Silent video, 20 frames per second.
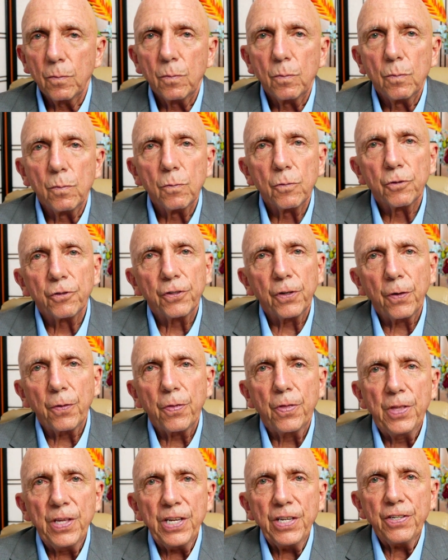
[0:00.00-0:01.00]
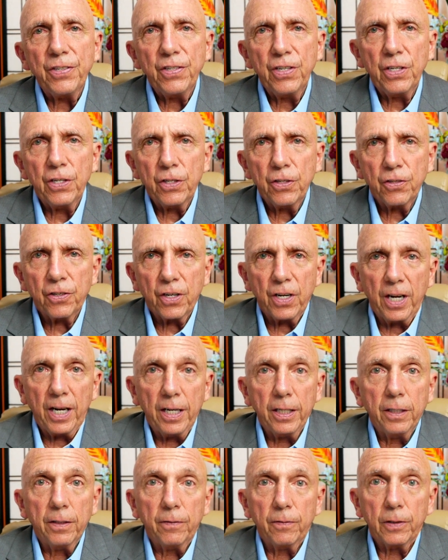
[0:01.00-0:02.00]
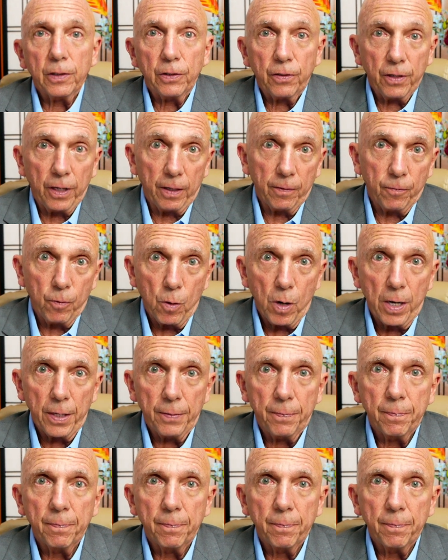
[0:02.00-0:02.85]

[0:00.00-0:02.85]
So this is kind of a tough one.